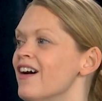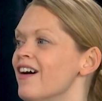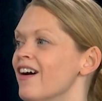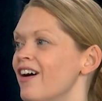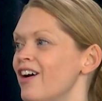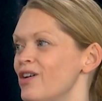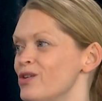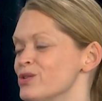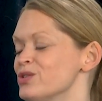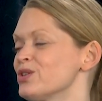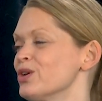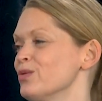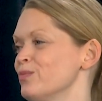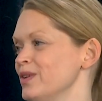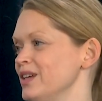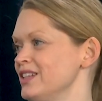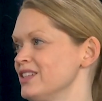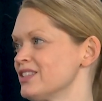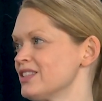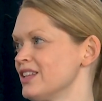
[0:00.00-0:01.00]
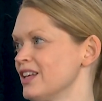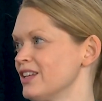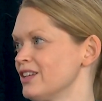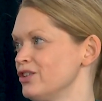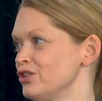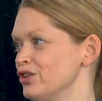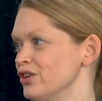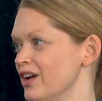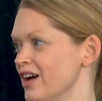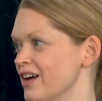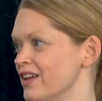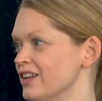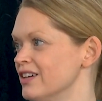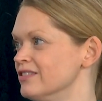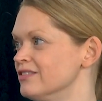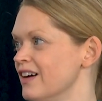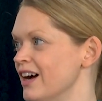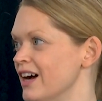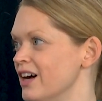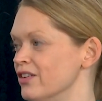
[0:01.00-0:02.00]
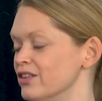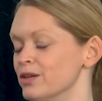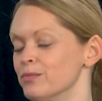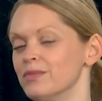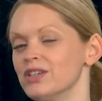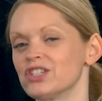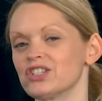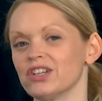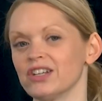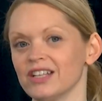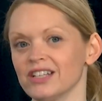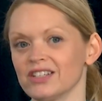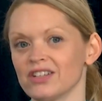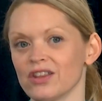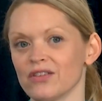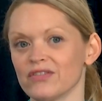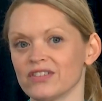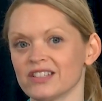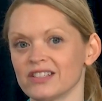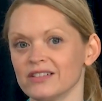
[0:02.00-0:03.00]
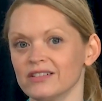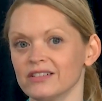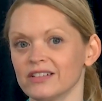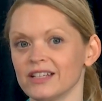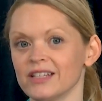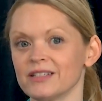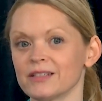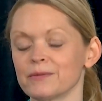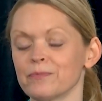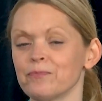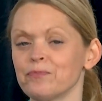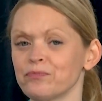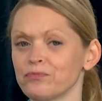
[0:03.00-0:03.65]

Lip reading: also means that you're not allowed admission into the facilities.